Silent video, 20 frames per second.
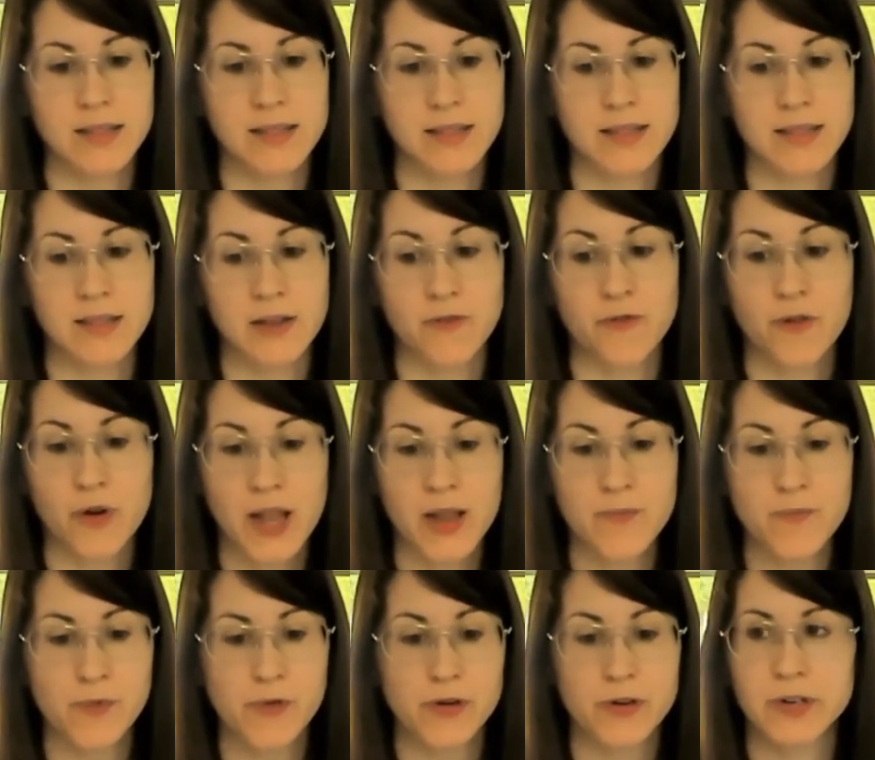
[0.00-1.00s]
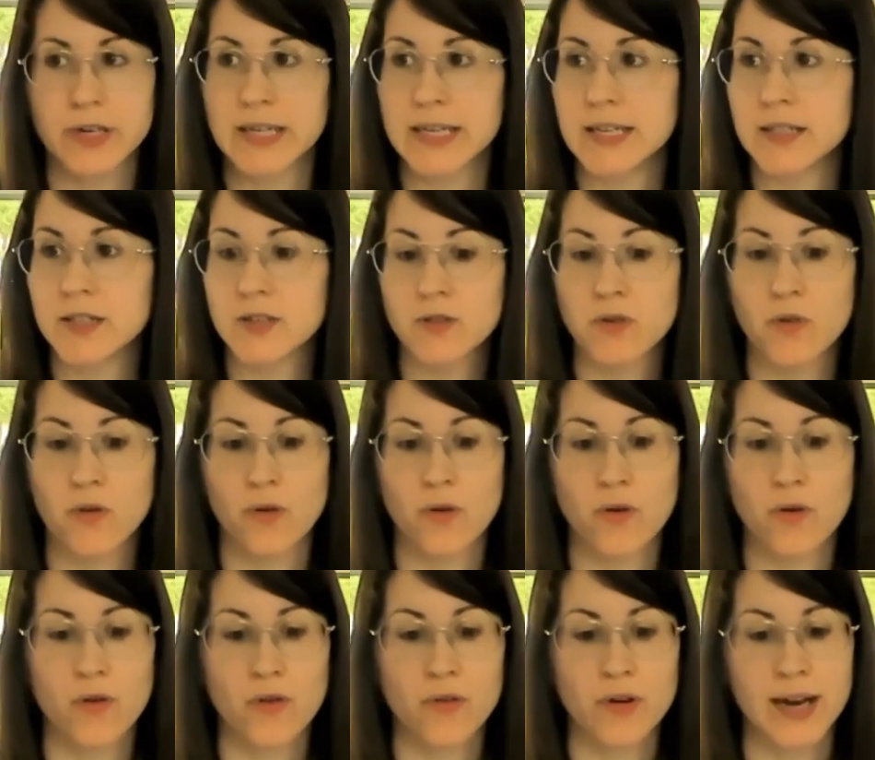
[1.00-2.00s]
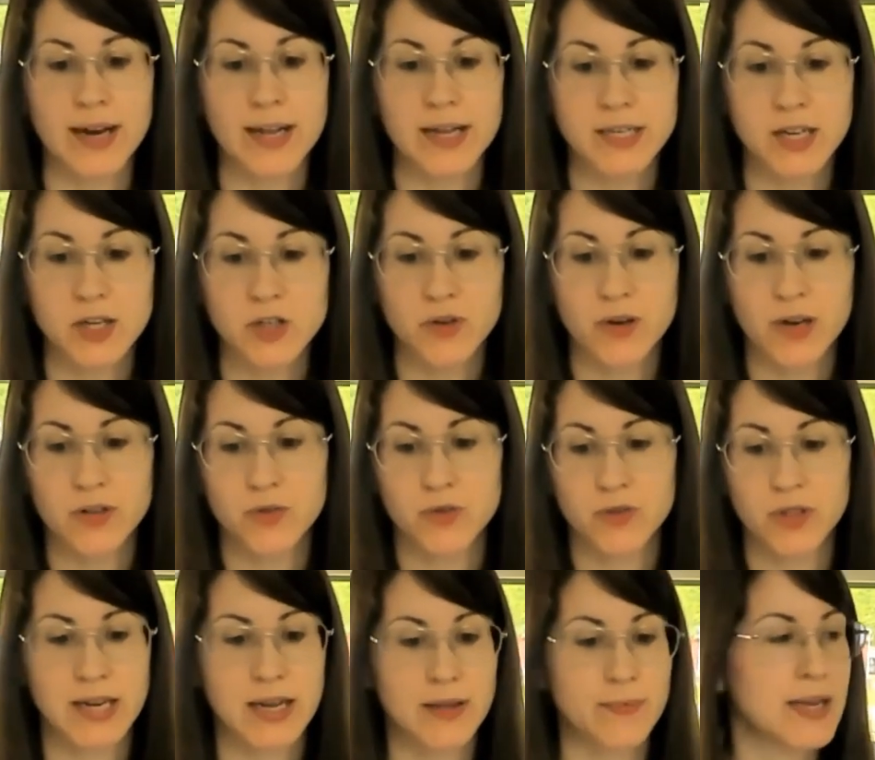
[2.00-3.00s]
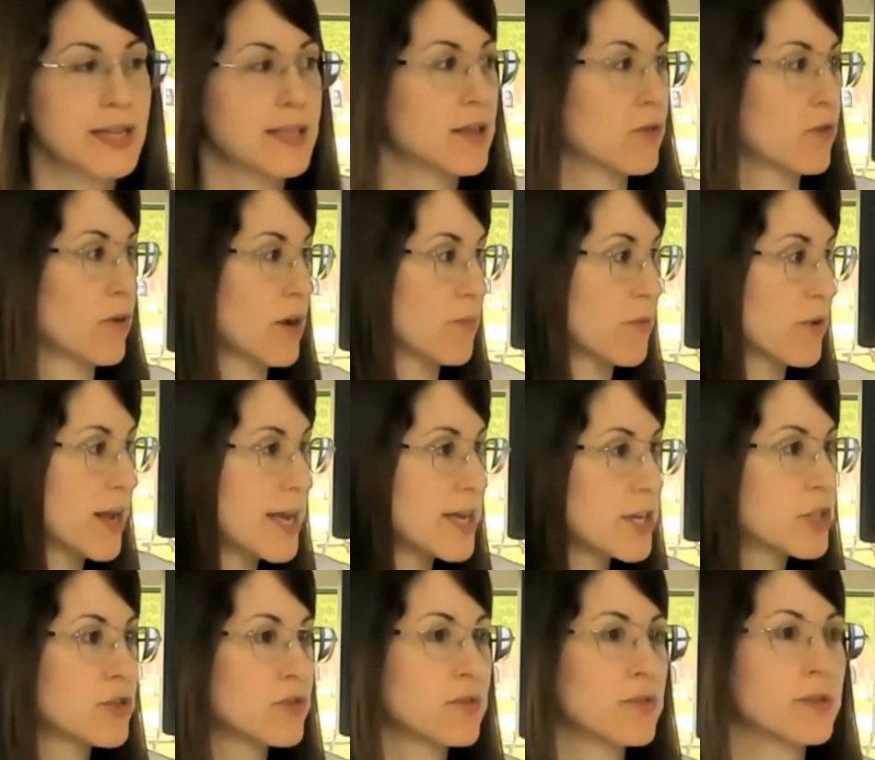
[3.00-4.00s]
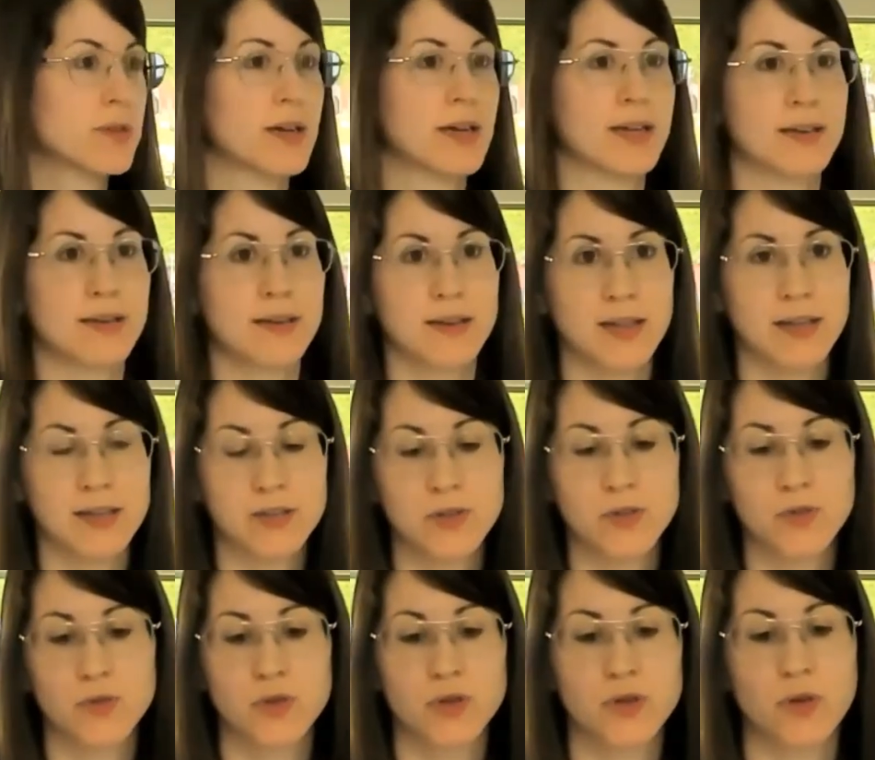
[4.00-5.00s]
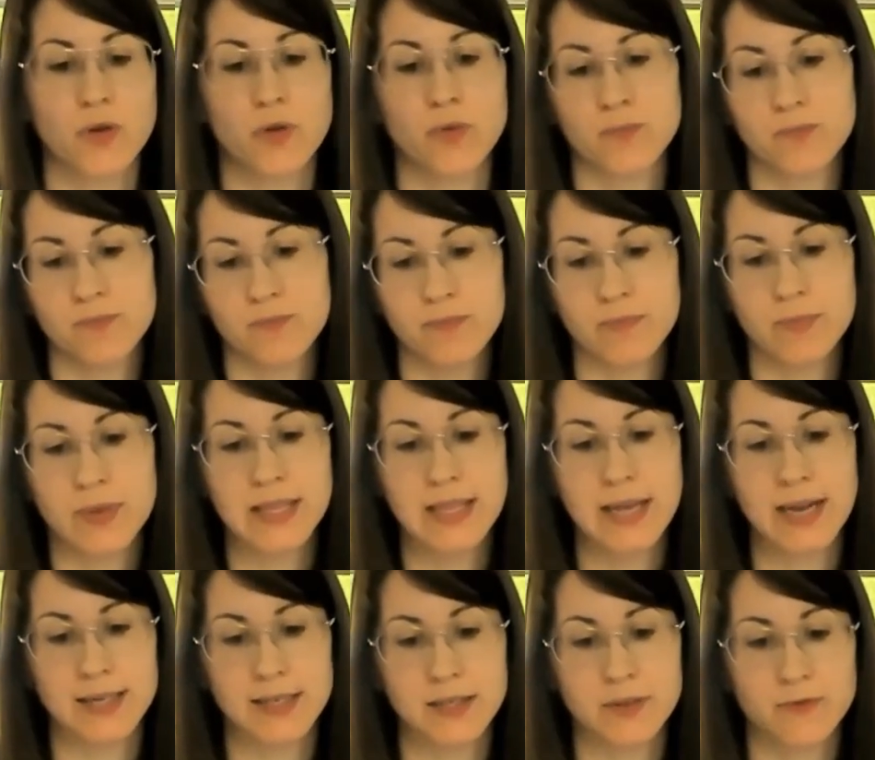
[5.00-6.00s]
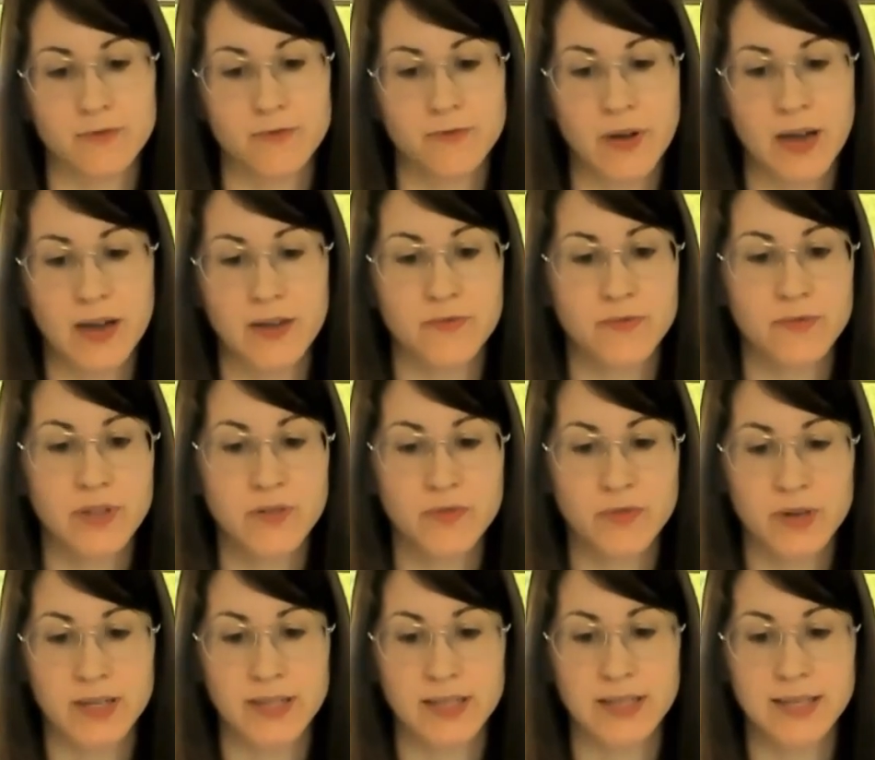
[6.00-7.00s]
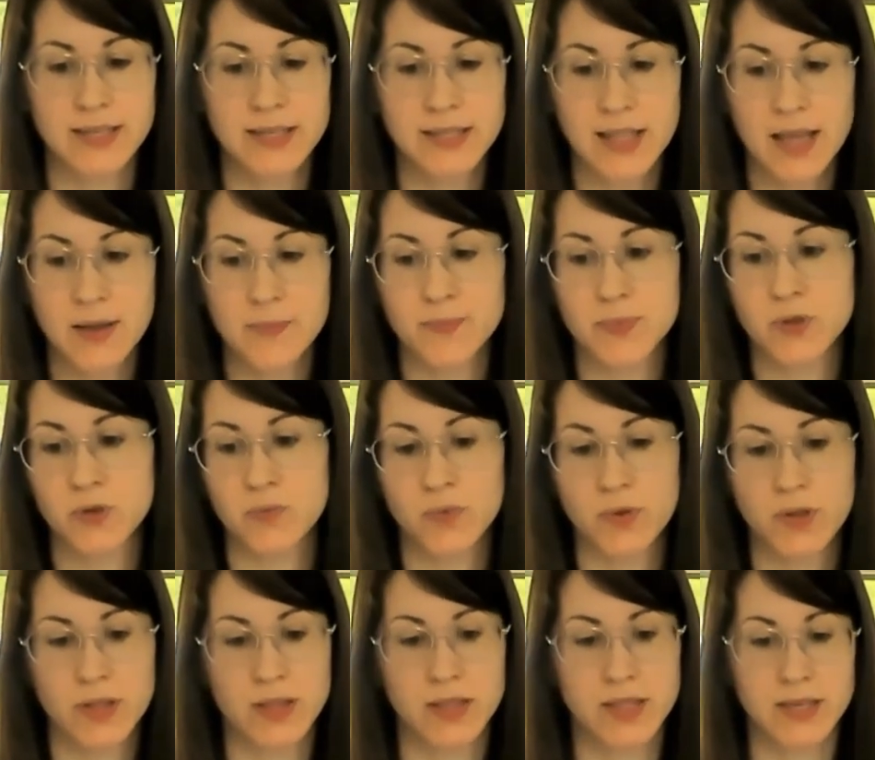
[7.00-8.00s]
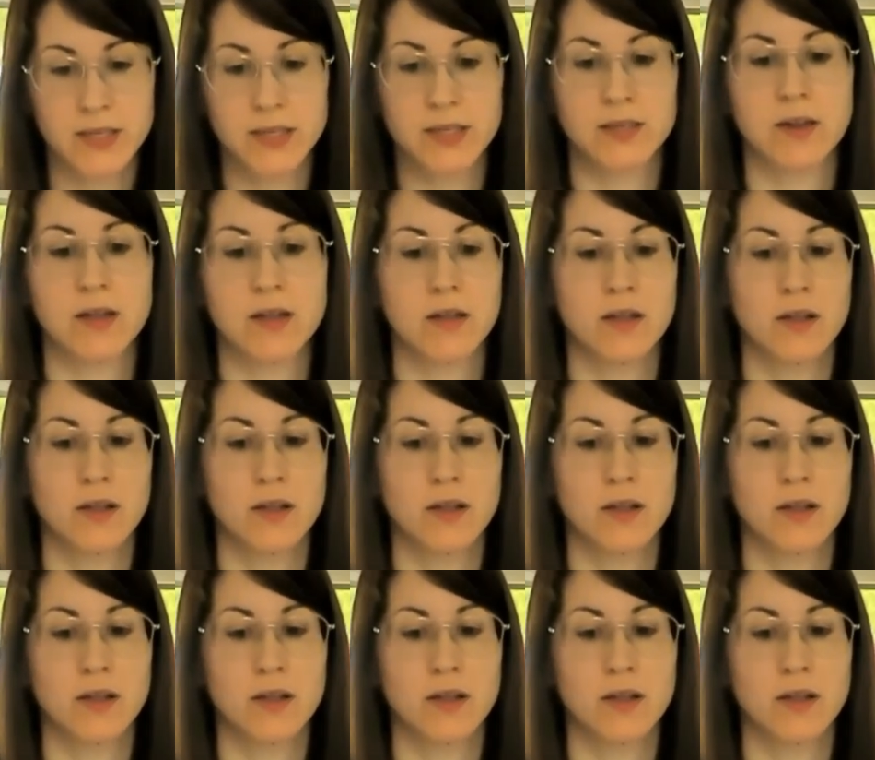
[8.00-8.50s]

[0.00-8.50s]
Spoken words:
The framework is called Organizational Sustainability Collaboration, and as you saw, it has 5 different steps with this: